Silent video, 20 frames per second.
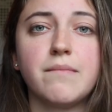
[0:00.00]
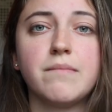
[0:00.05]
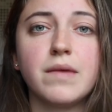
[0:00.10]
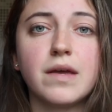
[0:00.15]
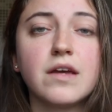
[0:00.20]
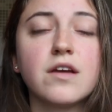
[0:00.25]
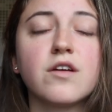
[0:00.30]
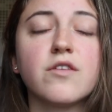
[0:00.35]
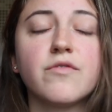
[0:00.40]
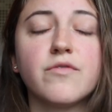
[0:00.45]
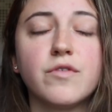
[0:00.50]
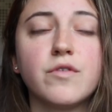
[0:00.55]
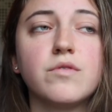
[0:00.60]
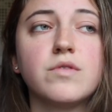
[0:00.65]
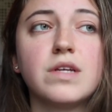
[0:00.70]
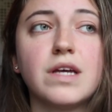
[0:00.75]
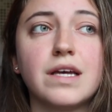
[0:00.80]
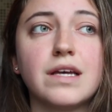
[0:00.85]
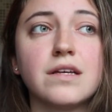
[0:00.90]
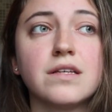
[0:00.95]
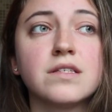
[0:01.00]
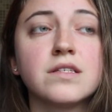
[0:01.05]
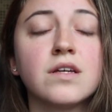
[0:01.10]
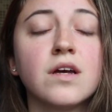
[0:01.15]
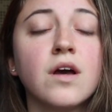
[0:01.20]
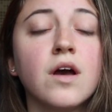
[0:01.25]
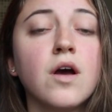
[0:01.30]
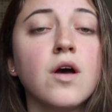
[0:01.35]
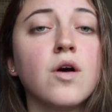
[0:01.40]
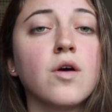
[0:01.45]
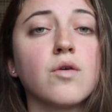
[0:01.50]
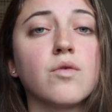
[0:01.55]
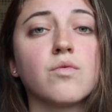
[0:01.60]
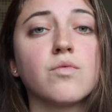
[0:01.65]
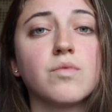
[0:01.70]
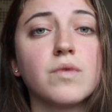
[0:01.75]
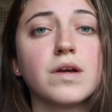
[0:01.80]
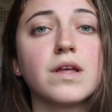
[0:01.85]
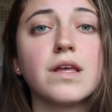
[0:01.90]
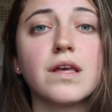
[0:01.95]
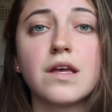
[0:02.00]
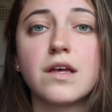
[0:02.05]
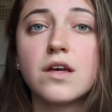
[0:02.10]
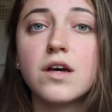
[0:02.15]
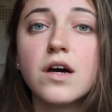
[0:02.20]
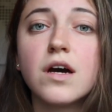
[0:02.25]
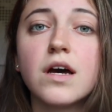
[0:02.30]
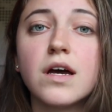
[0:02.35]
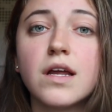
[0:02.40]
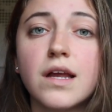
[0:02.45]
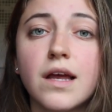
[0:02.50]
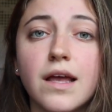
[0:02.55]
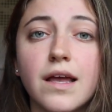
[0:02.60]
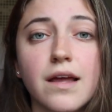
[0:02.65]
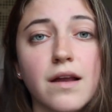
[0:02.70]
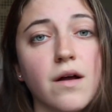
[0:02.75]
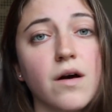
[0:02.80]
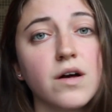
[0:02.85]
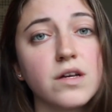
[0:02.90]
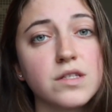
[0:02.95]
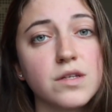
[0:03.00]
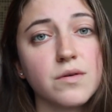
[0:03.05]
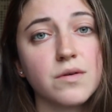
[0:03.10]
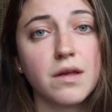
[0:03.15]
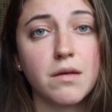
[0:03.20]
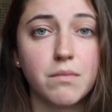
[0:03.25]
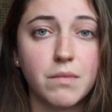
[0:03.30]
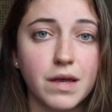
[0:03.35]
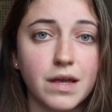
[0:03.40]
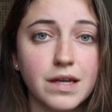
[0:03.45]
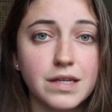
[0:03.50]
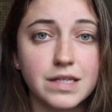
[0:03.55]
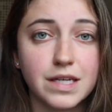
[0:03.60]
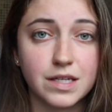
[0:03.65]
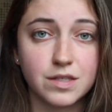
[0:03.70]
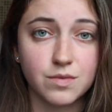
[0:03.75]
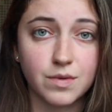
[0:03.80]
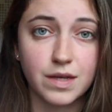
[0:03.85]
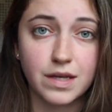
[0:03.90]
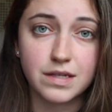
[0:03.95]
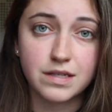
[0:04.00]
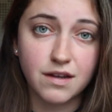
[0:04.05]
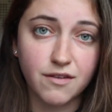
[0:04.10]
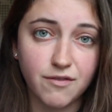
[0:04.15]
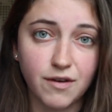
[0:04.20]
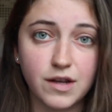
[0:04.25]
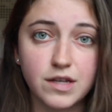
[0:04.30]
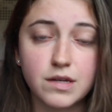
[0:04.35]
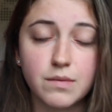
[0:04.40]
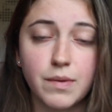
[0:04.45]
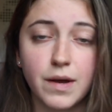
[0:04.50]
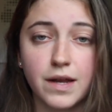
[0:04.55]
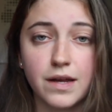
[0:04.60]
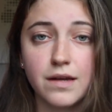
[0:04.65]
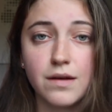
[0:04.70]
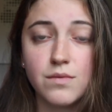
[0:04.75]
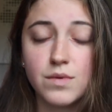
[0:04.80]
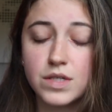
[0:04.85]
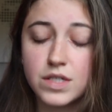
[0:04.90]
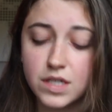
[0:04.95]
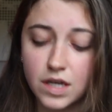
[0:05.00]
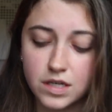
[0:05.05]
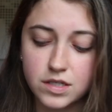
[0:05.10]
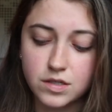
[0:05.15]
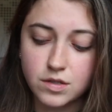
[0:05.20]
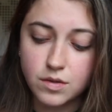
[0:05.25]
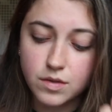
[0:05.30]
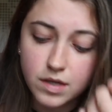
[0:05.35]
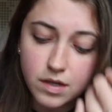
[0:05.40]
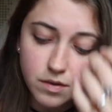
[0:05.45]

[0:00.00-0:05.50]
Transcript: that make your food taste really good and also can make it taste really different depending on what sauce you